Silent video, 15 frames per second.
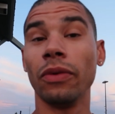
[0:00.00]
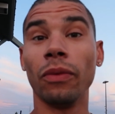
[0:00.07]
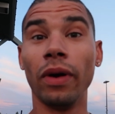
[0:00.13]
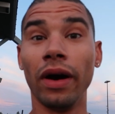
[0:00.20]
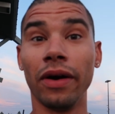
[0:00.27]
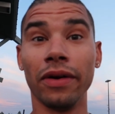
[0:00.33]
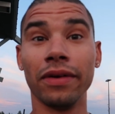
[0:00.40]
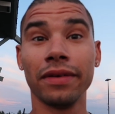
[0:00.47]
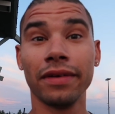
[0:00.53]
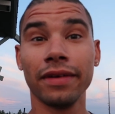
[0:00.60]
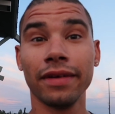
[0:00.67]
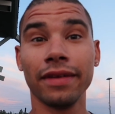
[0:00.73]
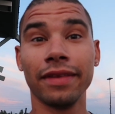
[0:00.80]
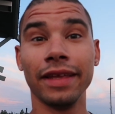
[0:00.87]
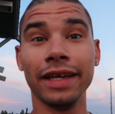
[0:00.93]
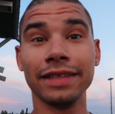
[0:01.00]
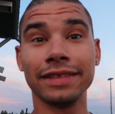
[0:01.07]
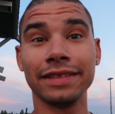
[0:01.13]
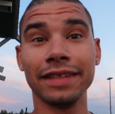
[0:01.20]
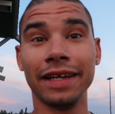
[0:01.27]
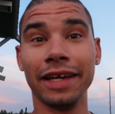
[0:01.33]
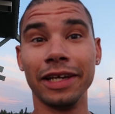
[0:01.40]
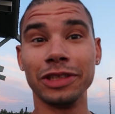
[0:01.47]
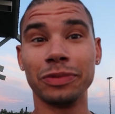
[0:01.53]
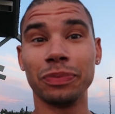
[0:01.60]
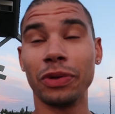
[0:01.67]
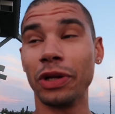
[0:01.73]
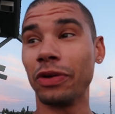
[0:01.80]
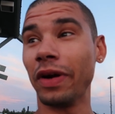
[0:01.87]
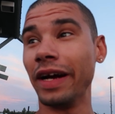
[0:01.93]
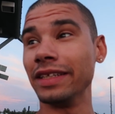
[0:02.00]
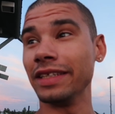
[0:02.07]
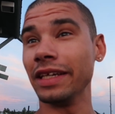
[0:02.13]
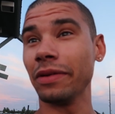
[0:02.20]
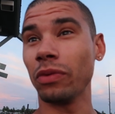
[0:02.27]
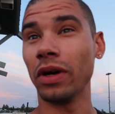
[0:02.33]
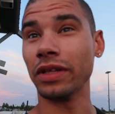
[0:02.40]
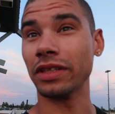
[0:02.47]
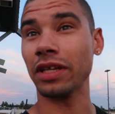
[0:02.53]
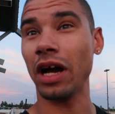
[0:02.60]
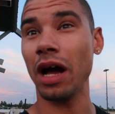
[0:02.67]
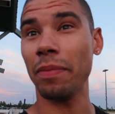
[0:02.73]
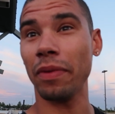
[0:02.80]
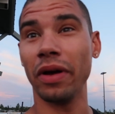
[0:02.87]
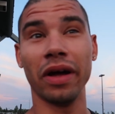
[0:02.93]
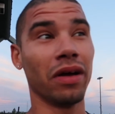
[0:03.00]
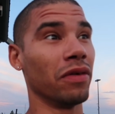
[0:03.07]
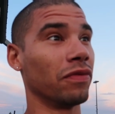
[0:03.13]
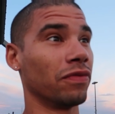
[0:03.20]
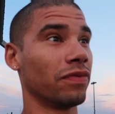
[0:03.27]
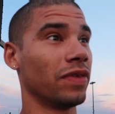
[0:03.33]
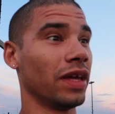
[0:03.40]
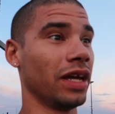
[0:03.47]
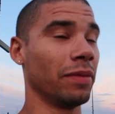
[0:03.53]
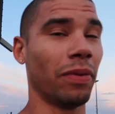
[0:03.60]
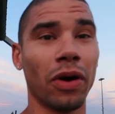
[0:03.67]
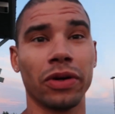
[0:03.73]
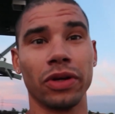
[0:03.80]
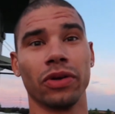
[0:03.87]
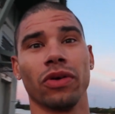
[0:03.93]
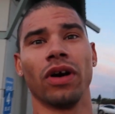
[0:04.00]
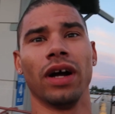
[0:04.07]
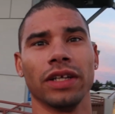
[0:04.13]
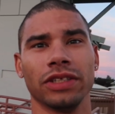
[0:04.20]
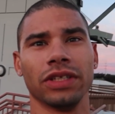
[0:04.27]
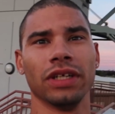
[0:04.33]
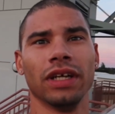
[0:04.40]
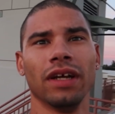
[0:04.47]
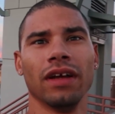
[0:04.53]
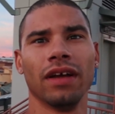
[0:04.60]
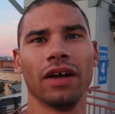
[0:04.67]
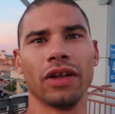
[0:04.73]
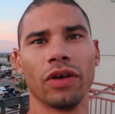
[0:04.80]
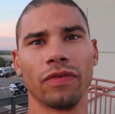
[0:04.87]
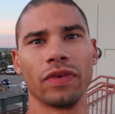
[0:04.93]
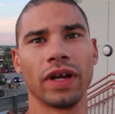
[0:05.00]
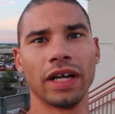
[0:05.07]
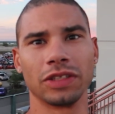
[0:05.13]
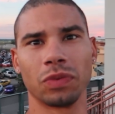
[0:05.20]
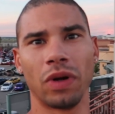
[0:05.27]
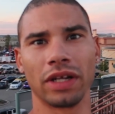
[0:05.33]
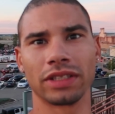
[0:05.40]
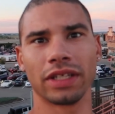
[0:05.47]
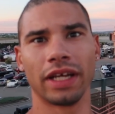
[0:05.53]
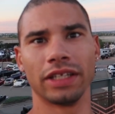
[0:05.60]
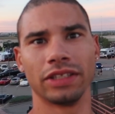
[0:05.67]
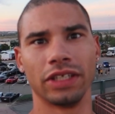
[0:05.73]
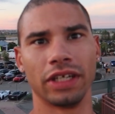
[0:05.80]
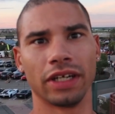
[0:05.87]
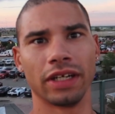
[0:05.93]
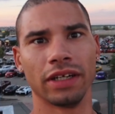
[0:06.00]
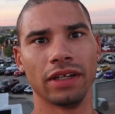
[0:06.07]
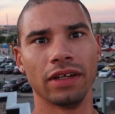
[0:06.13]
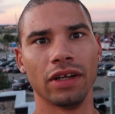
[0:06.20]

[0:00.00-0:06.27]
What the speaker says: Well, this is pretty crazy. We're at the top of the parking garage. I don't know if you guys watched last year.